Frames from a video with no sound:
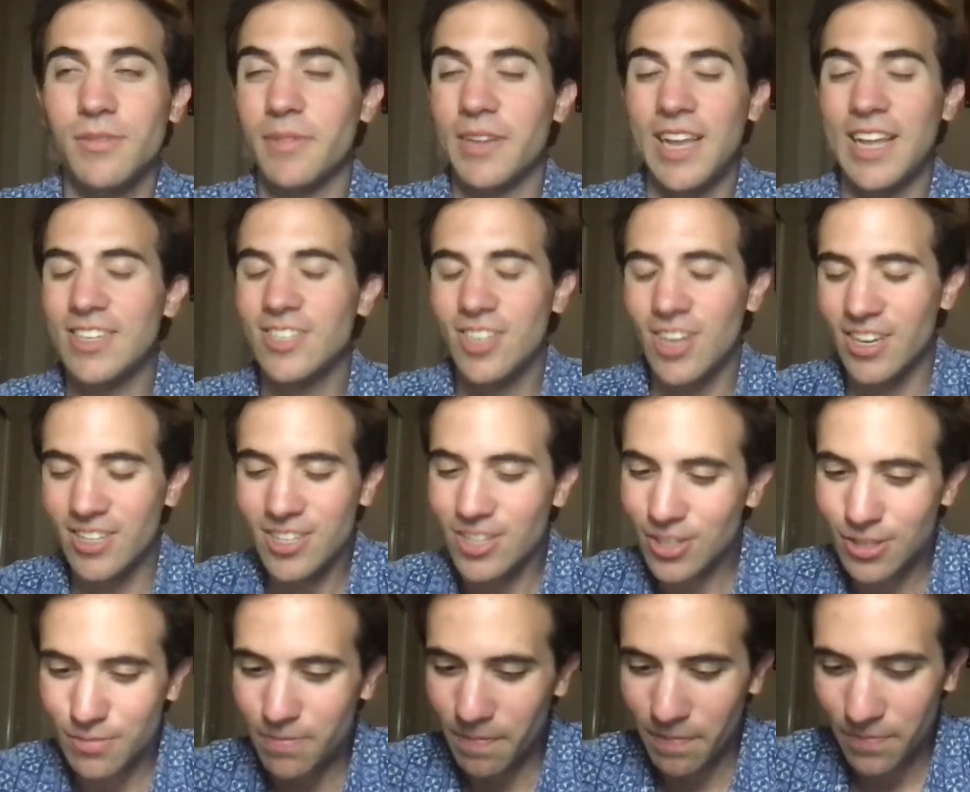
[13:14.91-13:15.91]
I mean, it's
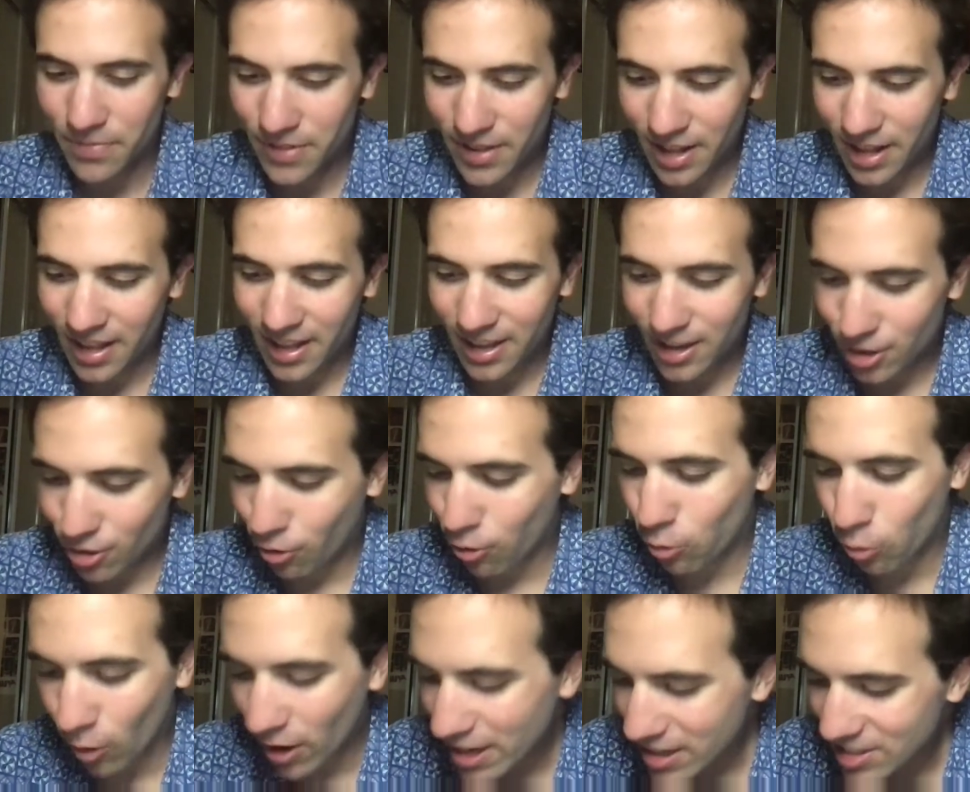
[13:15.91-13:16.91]
just
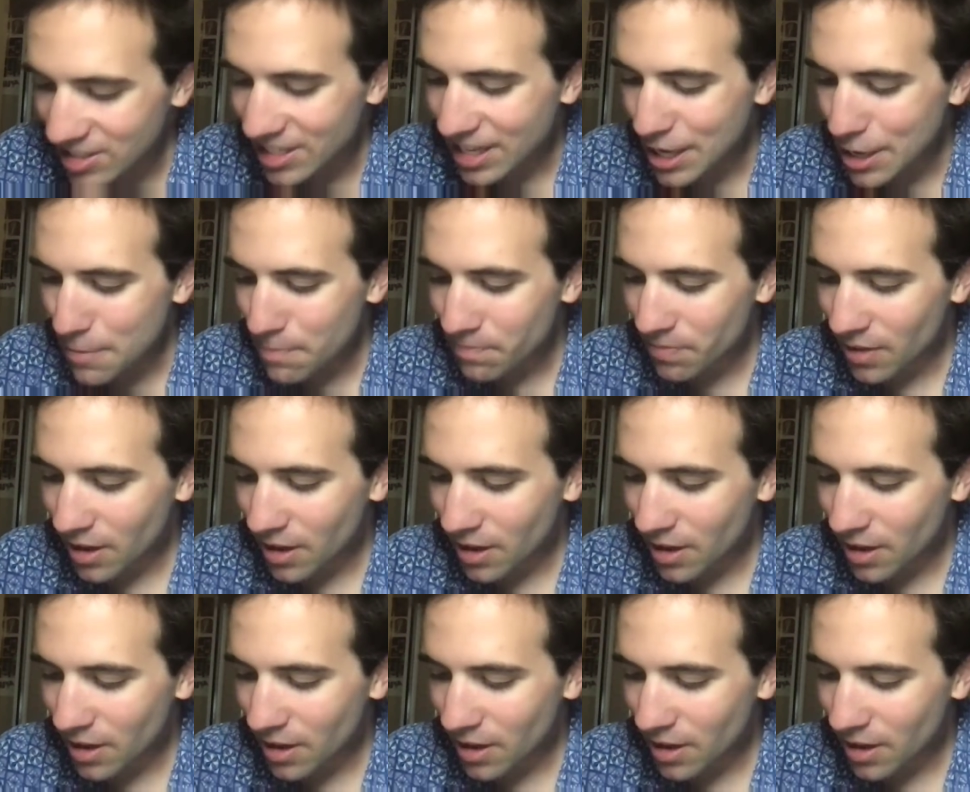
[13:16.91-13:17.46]
crazy